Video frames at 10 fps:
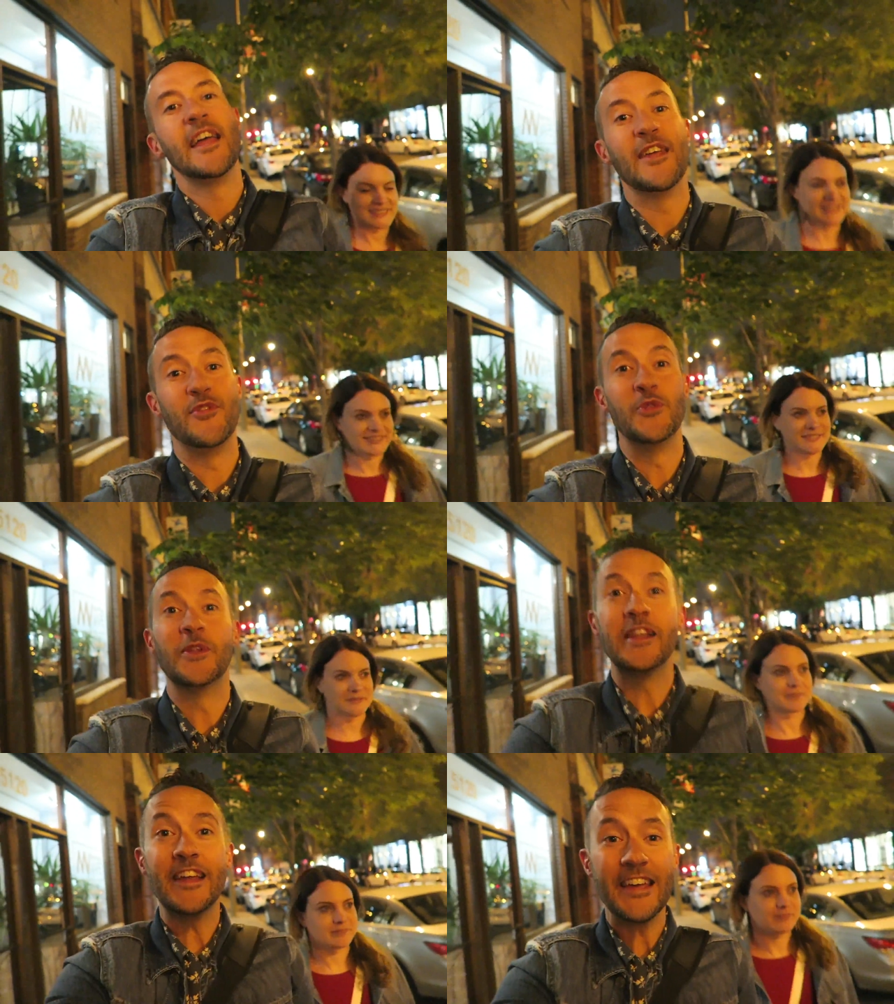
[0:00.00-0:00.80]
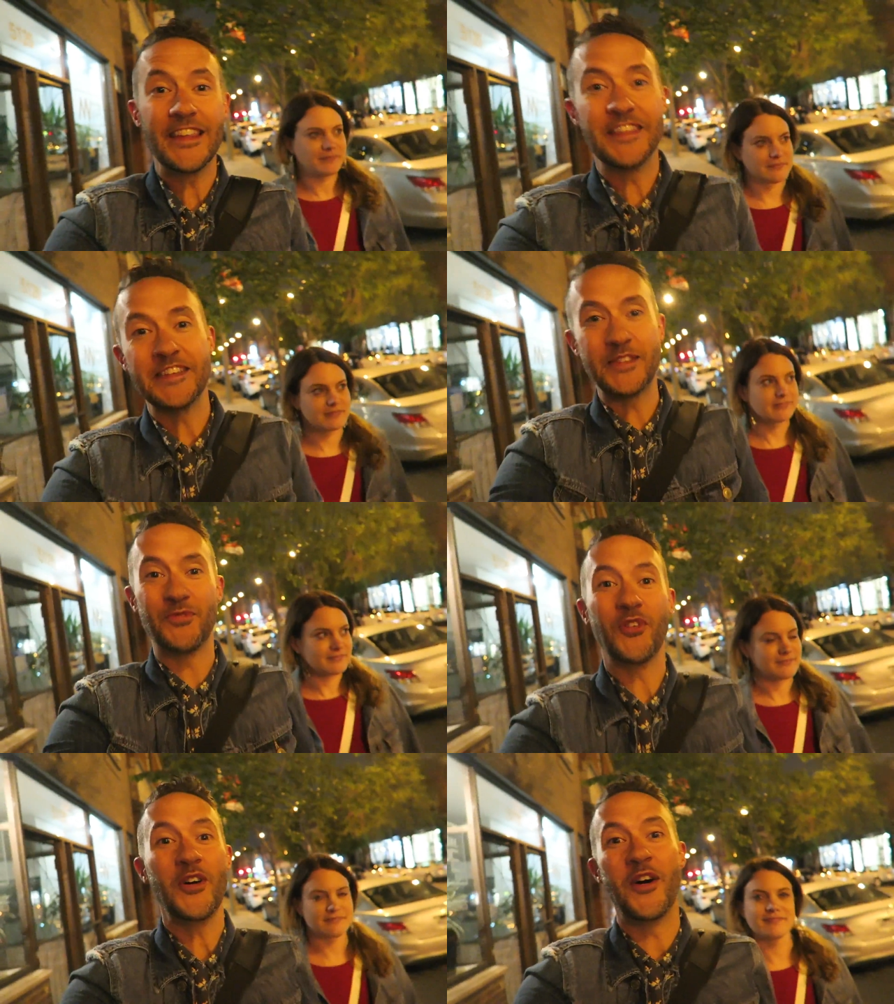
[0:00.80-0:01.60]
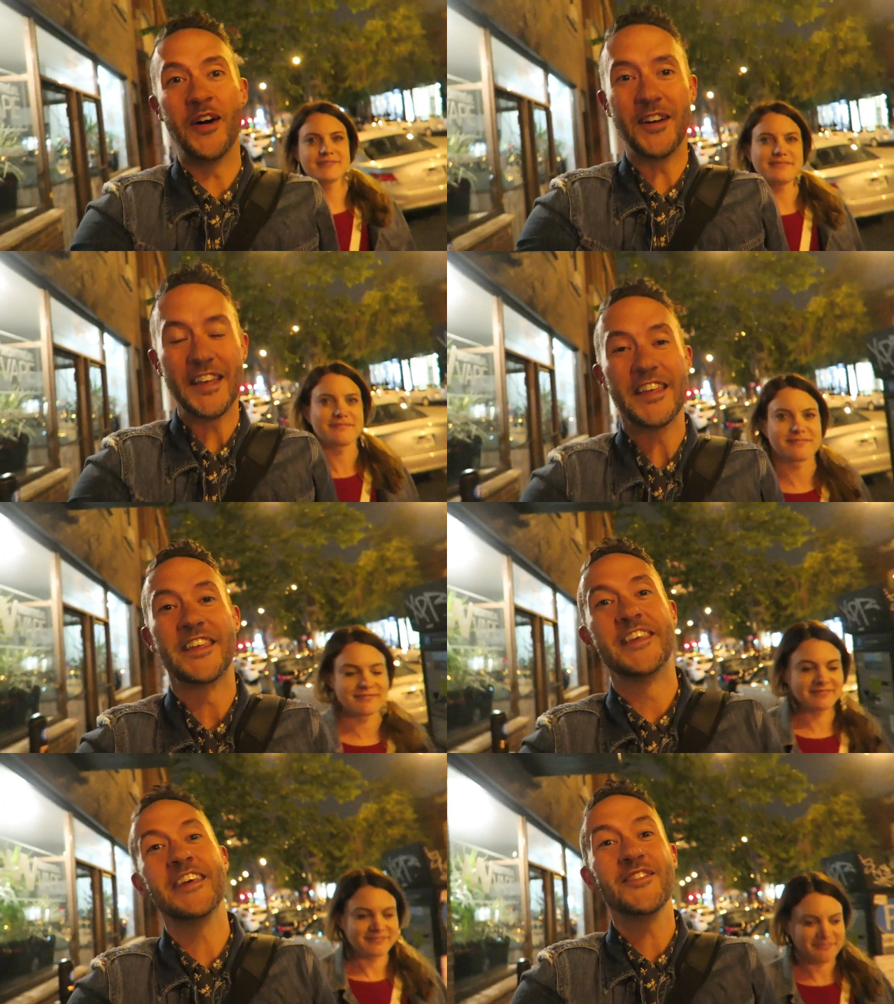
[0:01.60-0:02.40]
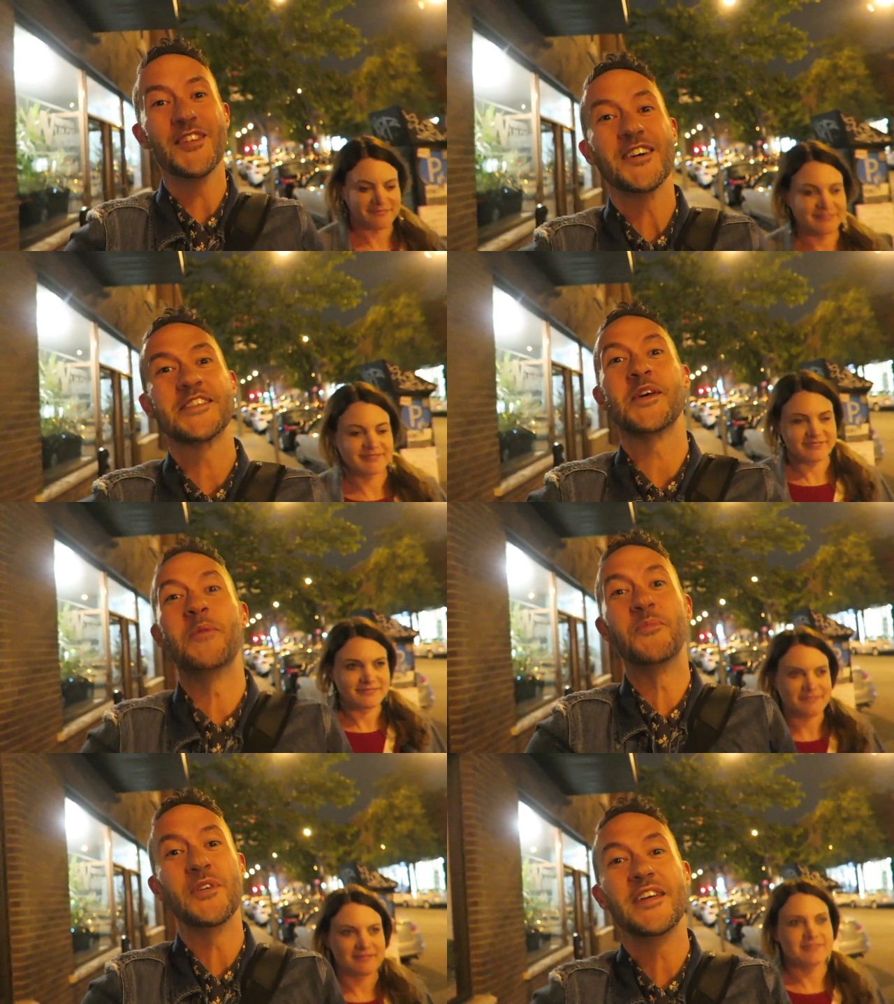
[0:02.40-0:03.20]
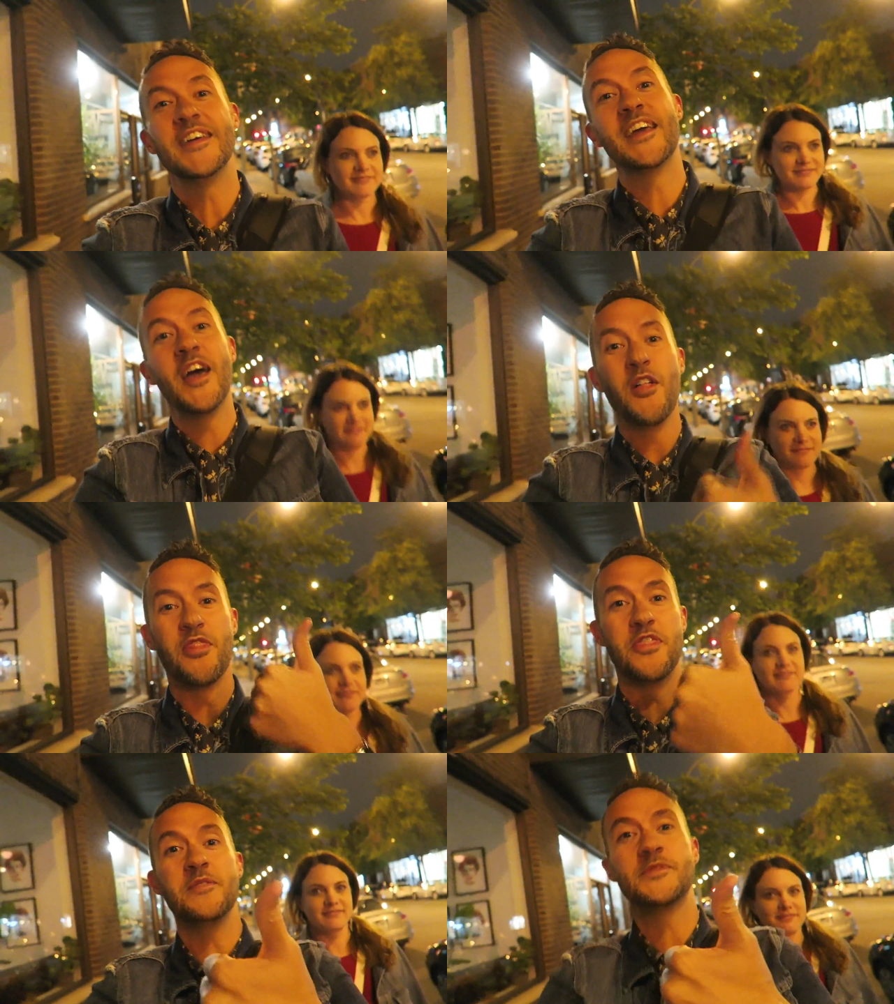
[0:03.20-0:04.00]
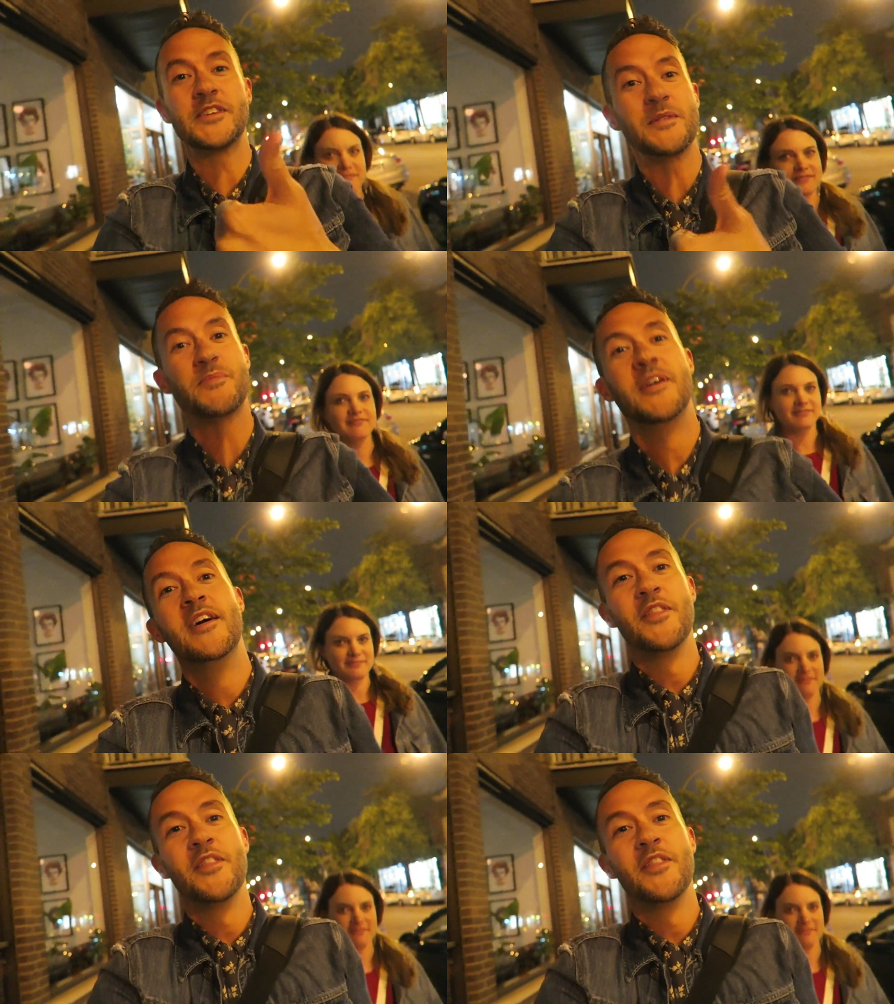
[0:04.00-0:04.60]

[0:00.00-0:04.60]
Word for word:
Speaker 1: If you like this vlog, give us a big thumbs up,